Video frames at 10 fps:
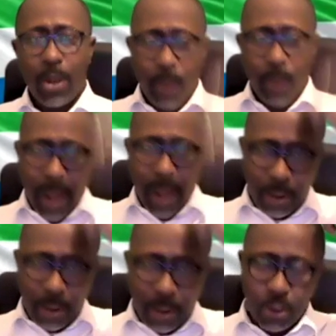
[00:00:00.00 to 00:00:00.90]
with how
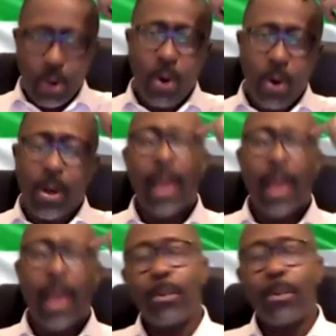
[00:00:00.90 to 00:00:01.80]
she's called in your
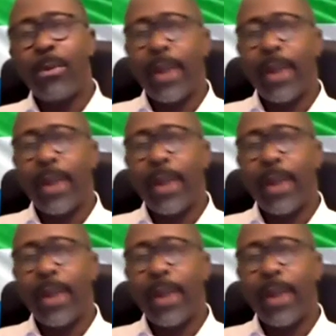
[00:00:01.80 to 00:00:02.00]
brain.